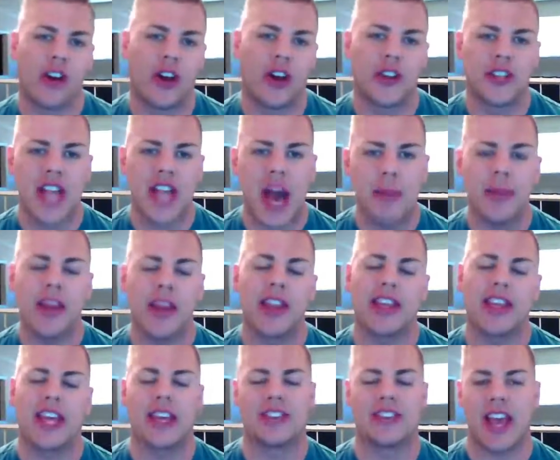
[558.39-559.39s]
Untap it. It
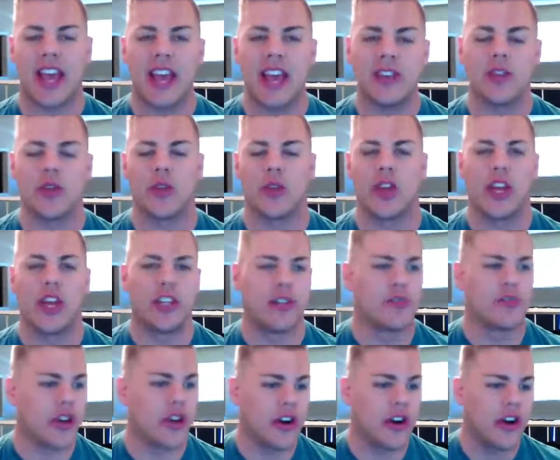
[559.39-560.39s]
gains haste until the end of
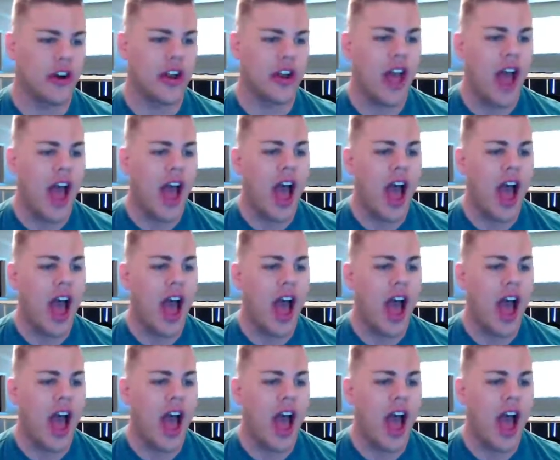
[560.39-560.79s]
turn.